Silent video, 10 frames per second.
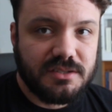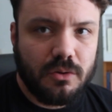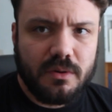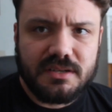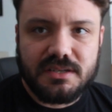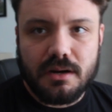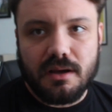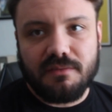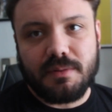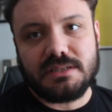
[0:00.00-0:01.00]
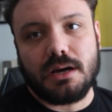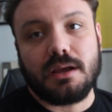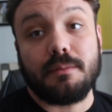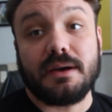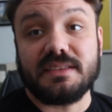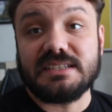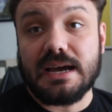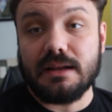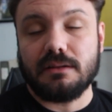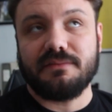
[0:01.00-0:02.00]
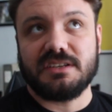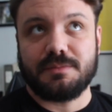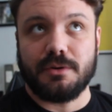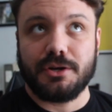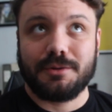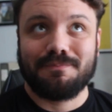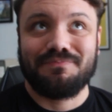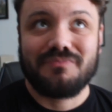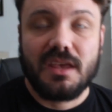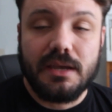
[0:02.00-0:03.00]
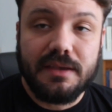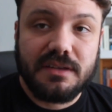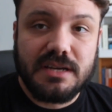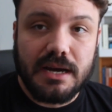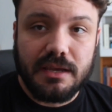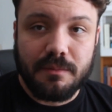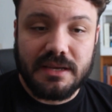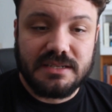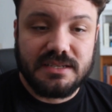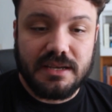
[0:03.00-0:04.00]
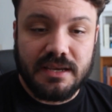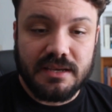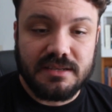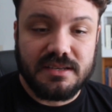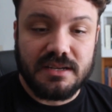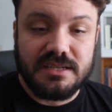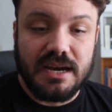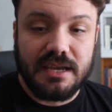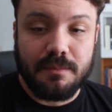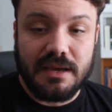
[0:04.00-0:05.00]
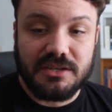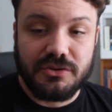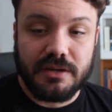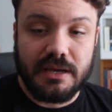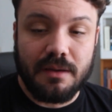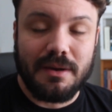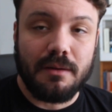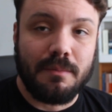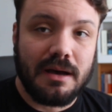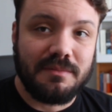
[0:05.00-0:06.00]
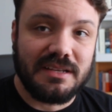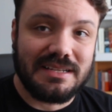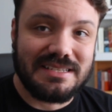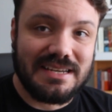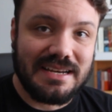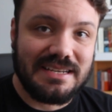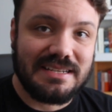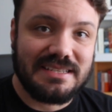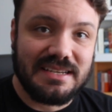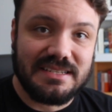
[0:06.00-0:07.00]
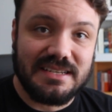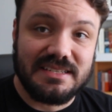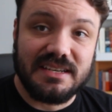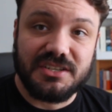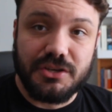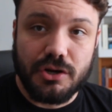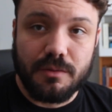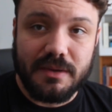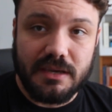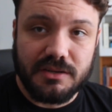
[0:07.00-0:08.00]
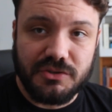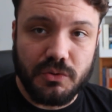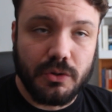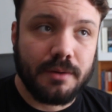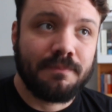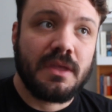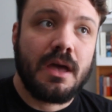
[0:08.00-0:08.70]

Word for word: So I want to start off by talking about the title of this book. Eat the Document is a documentary about Bob Dylan's 1966 European tour.